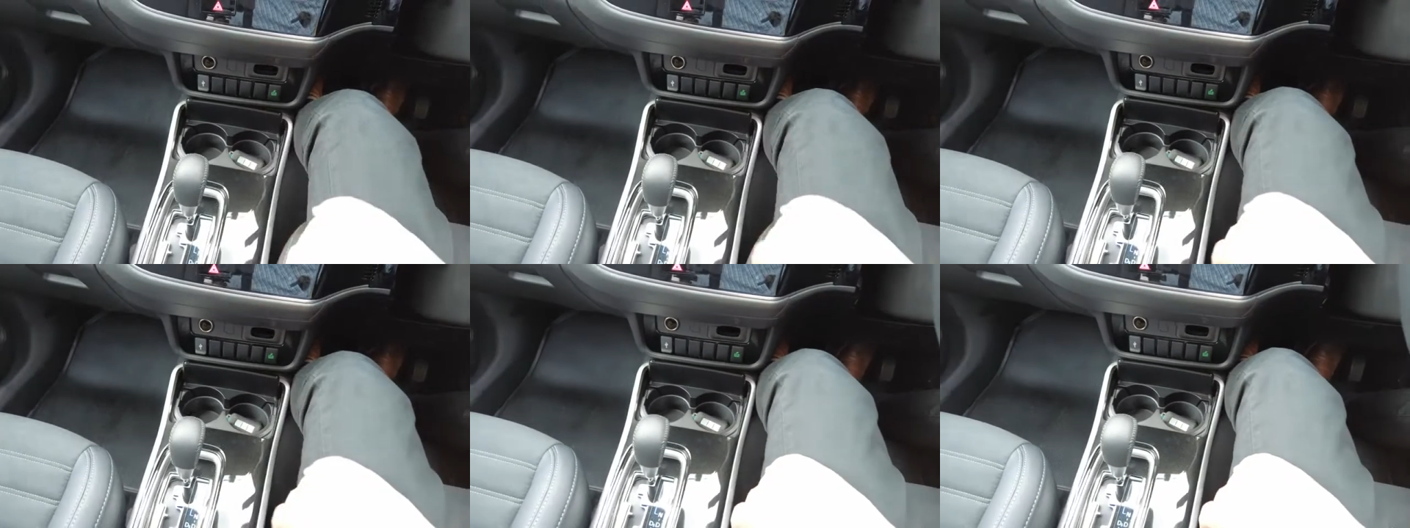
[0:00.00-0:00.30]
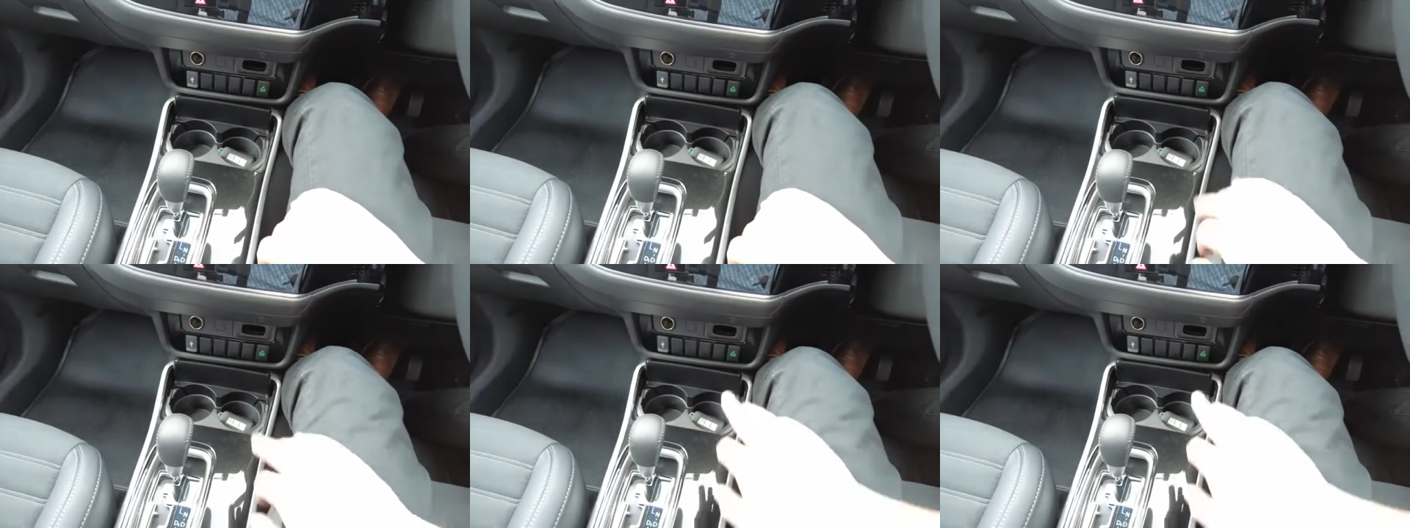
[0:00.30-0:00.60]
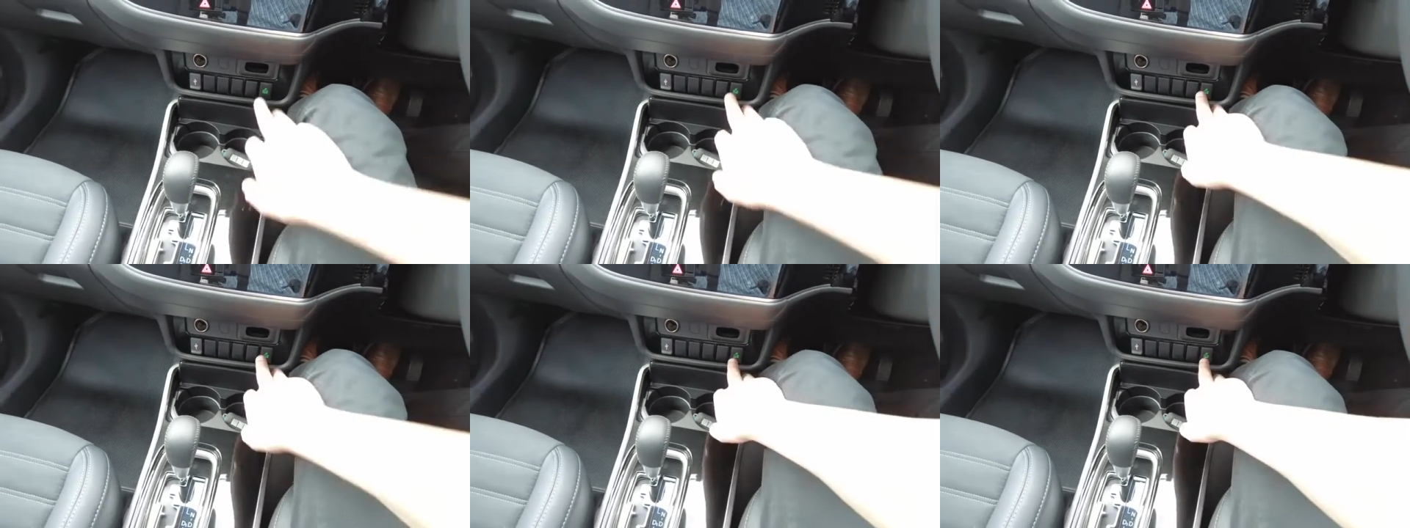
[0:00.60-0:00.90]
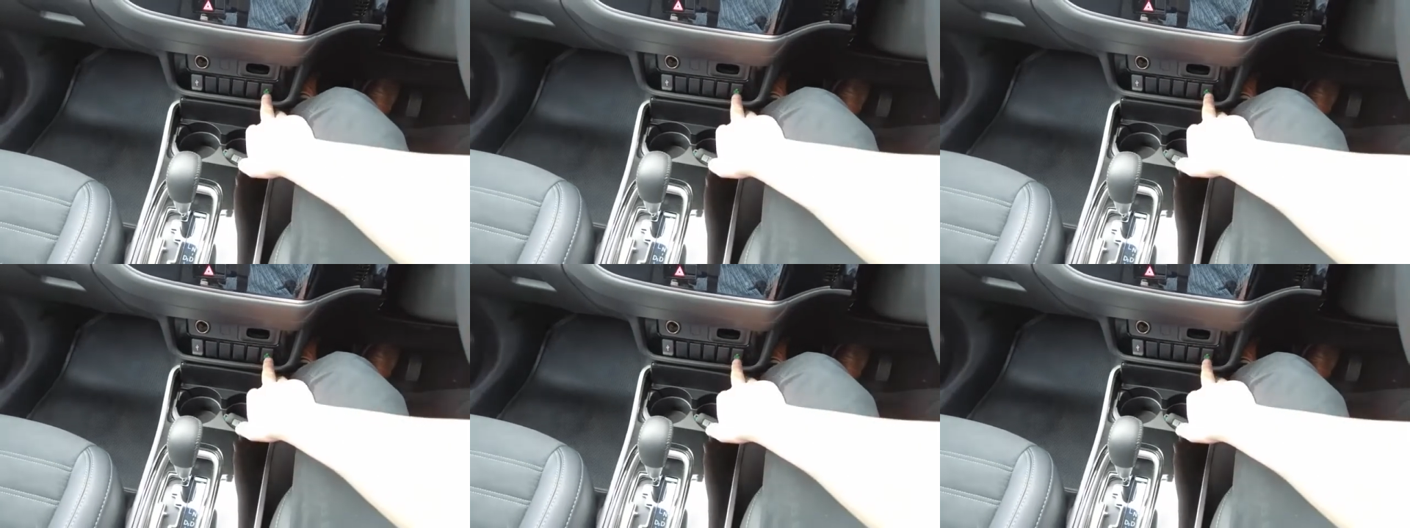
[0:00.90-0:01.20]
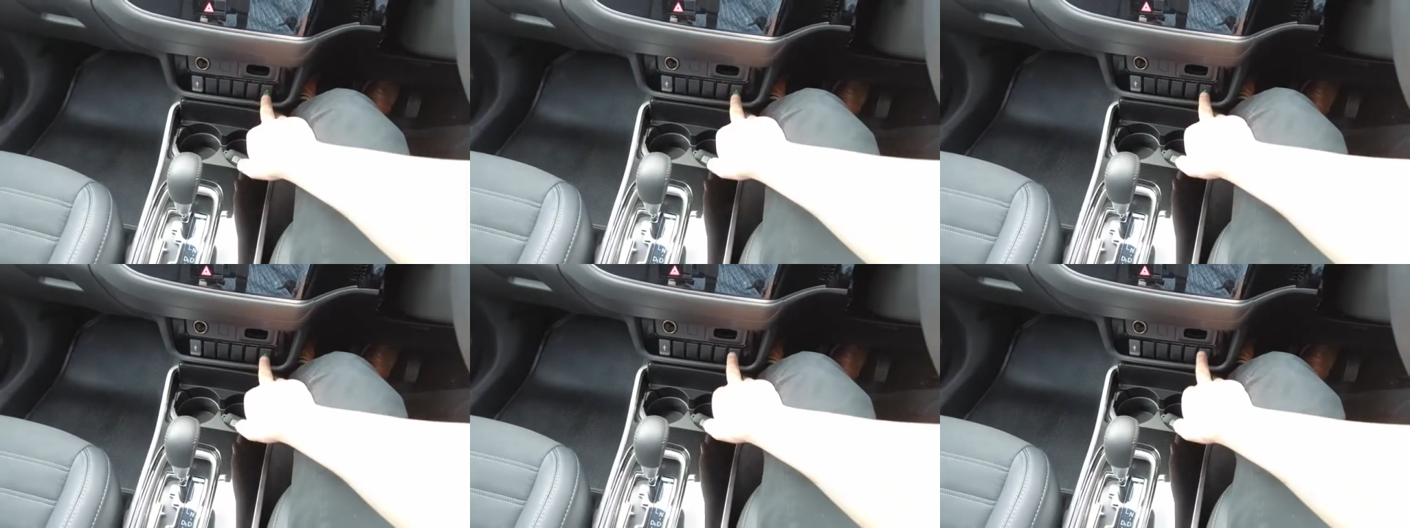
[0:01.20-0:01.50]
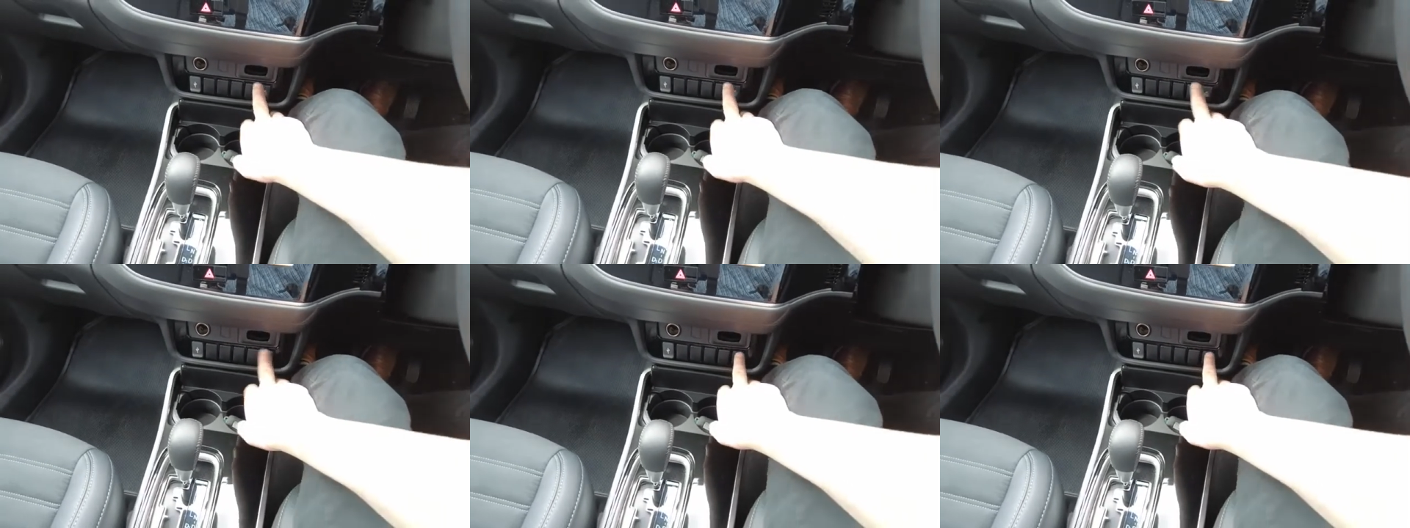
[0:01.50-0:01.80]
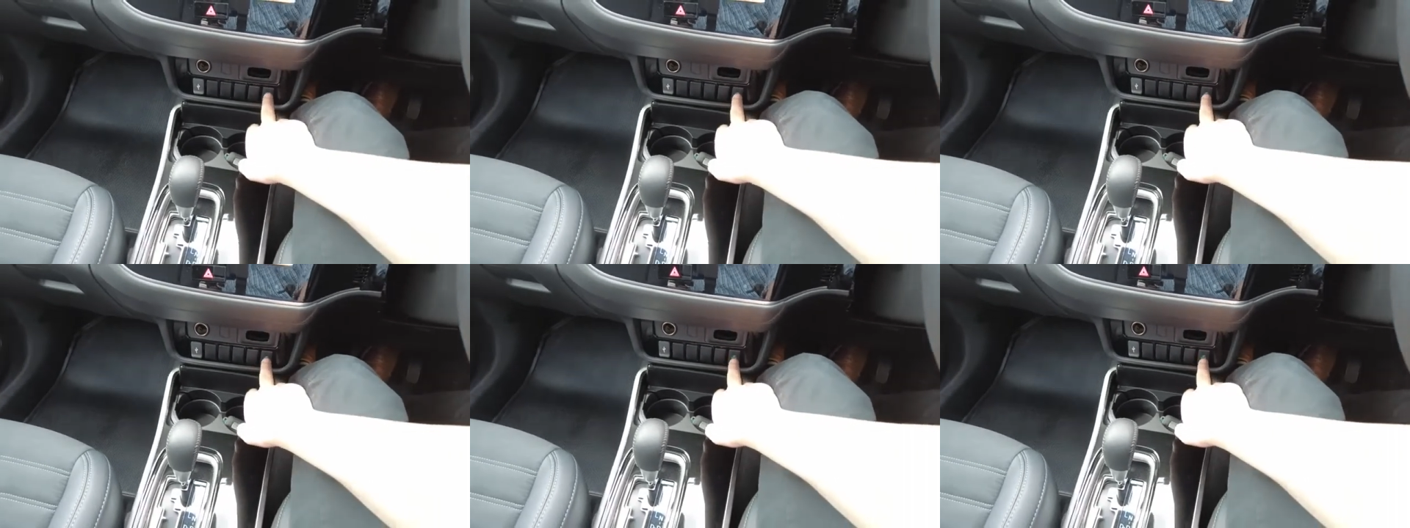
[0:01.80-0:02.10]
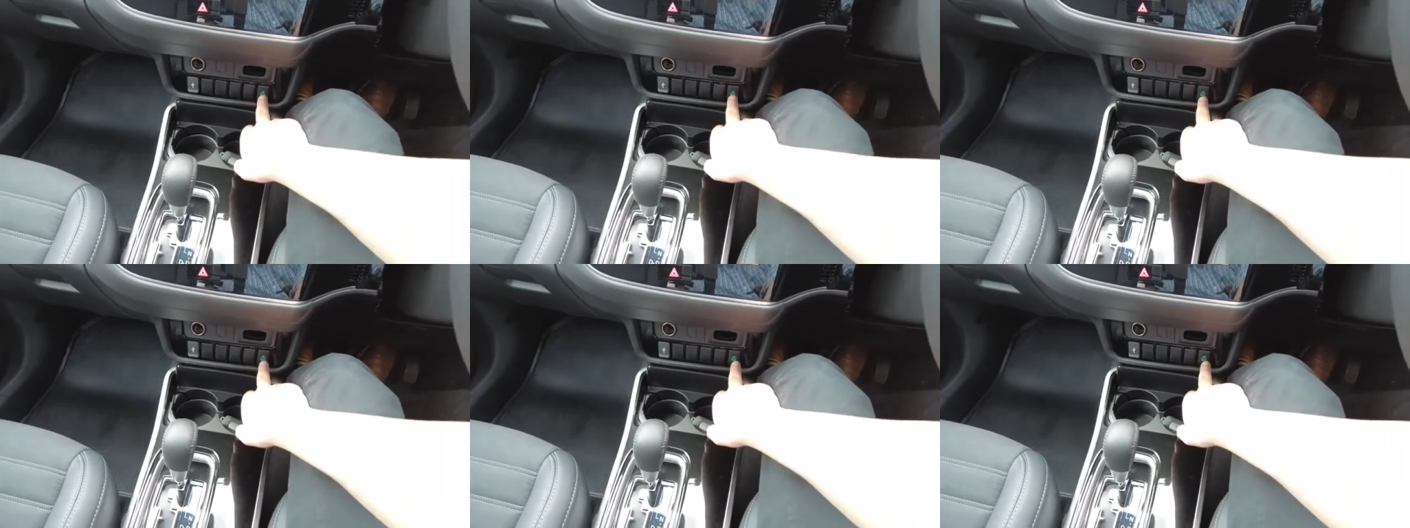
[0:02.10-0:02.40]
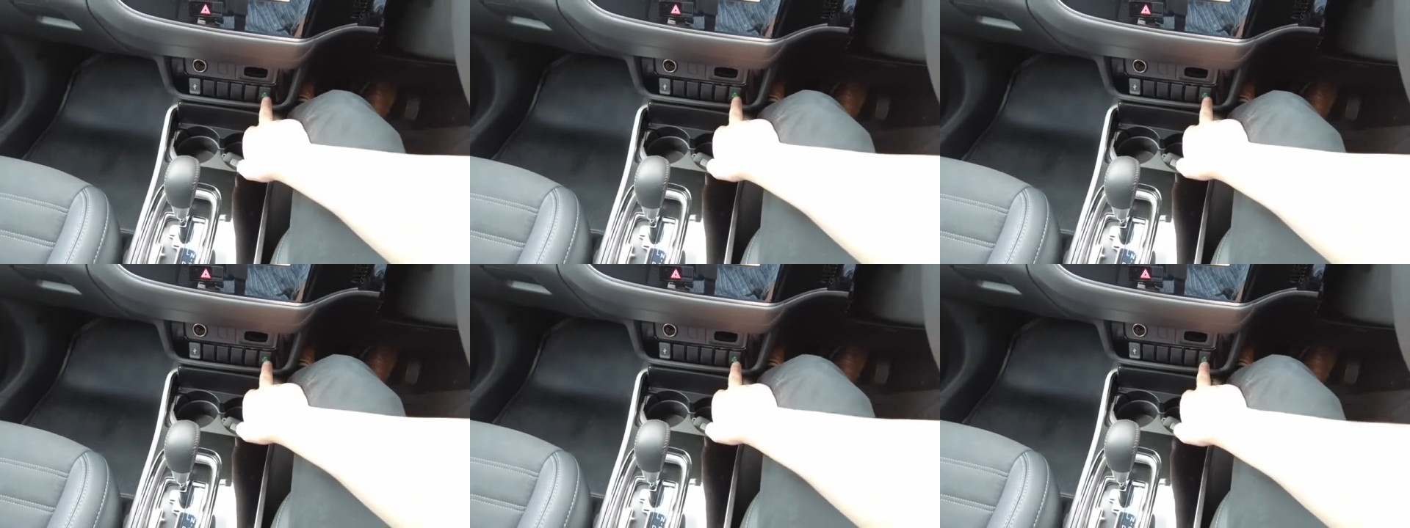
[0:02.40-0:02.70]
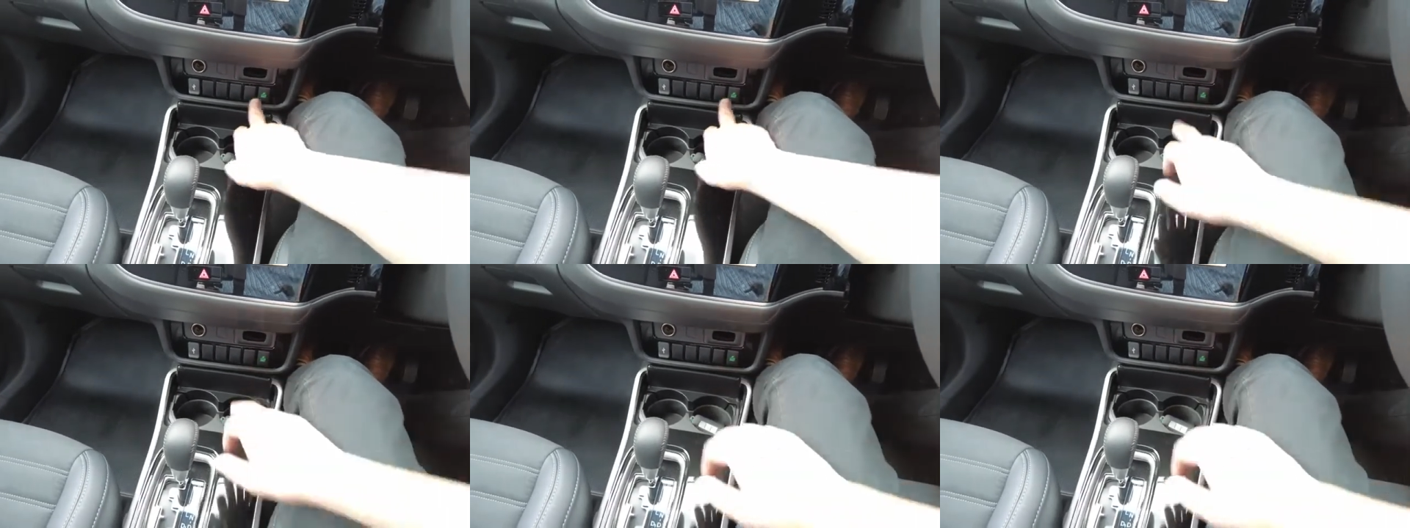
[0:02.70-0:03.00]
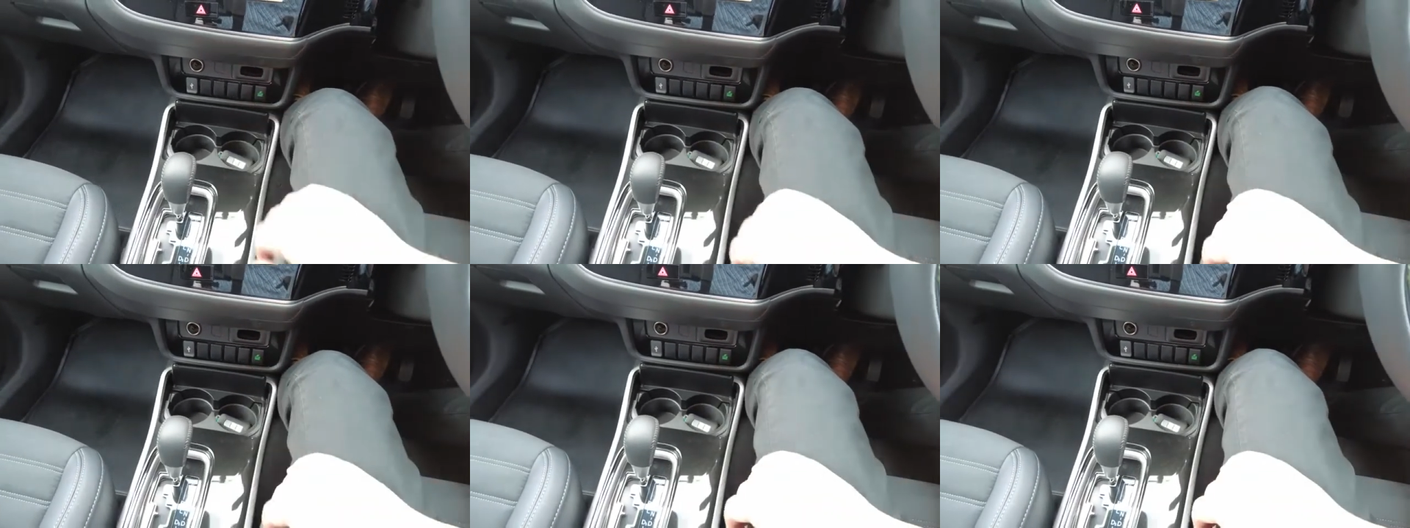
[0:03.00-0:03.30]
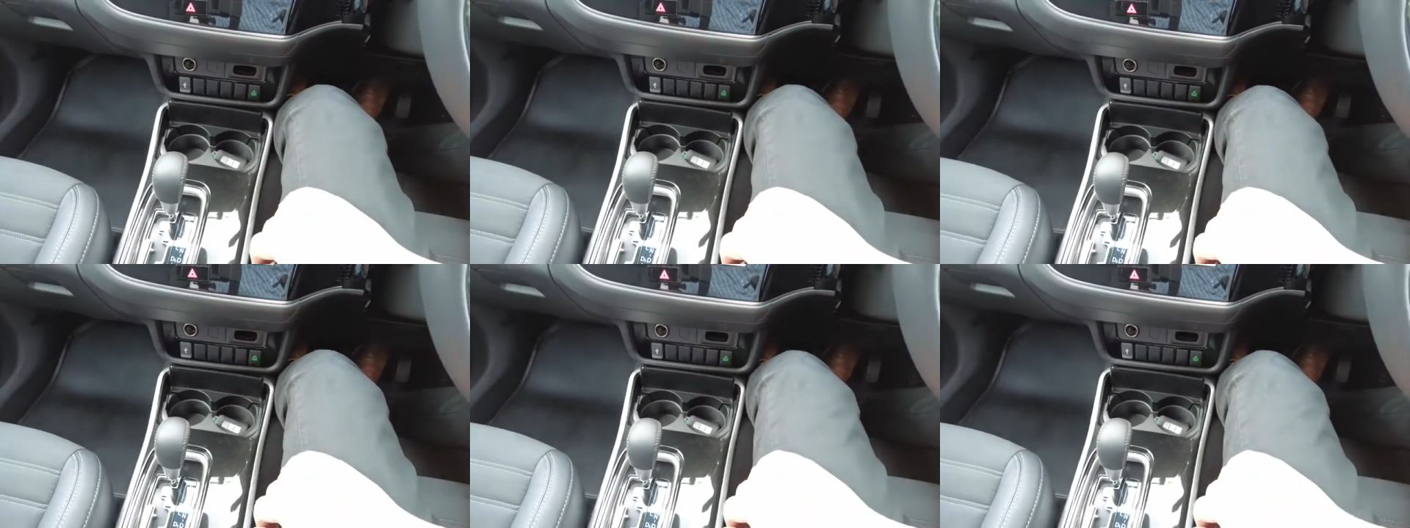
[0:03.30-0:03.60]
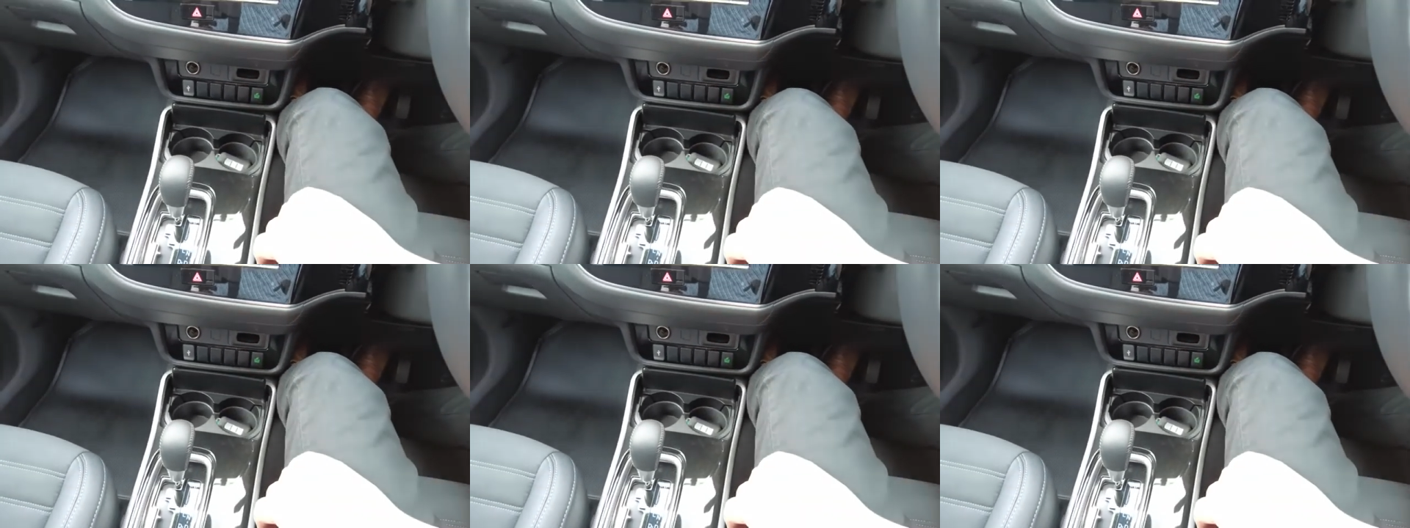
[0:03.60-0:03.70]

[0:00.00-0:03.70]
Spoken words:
(no speaker visible)